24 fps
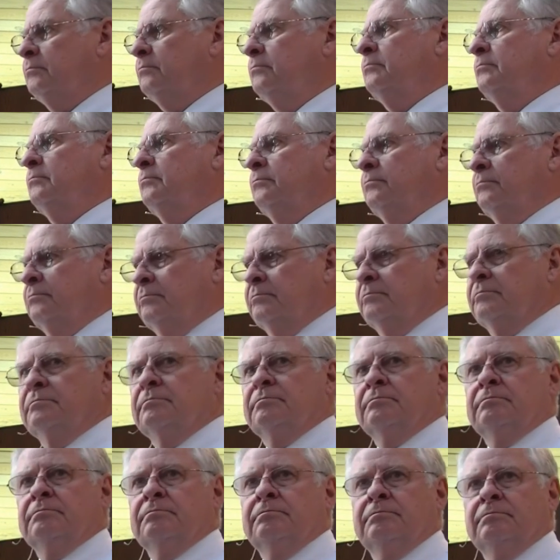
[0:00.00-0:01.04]
it is, six,
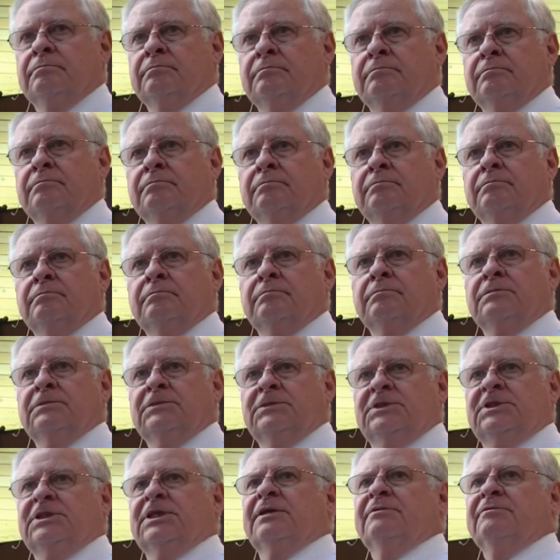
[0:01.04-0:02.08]
six thirty,
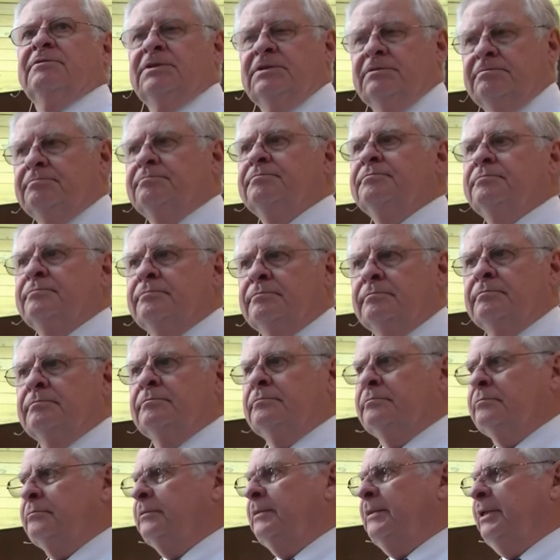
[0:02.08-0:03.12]
seven
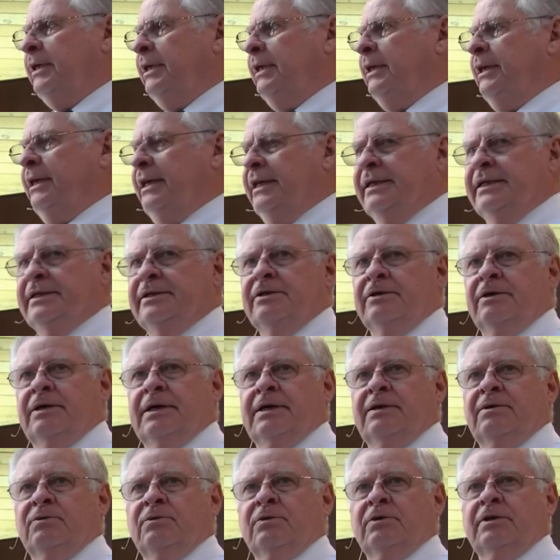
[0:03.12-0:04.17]
Yeah, I didn't know
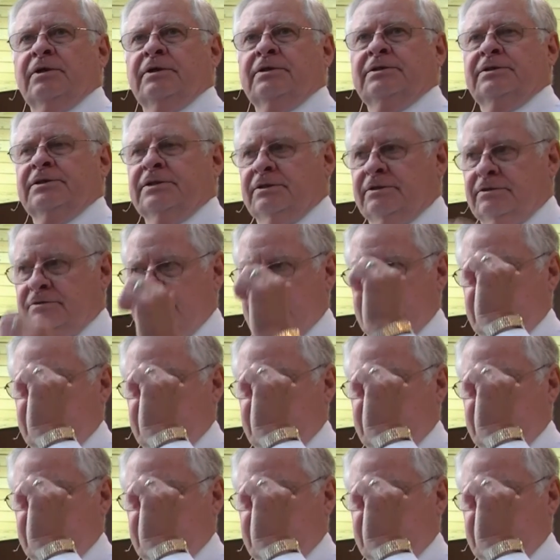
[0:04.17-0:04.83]
how it worked, so